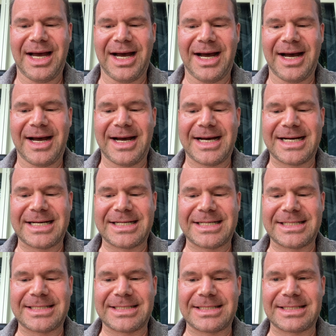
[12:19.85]

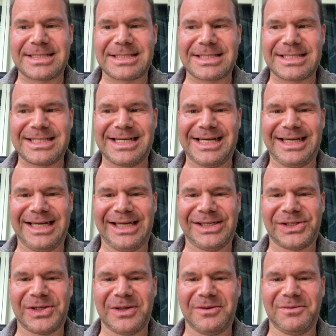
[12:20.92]
Uh,
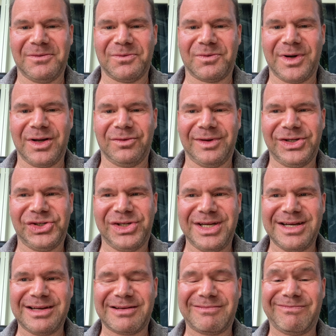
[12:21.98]
is it
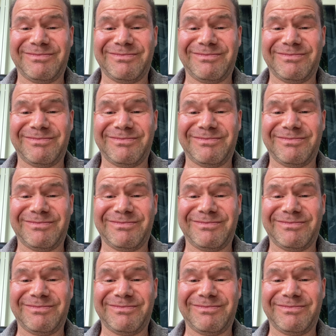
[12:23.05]
realistic?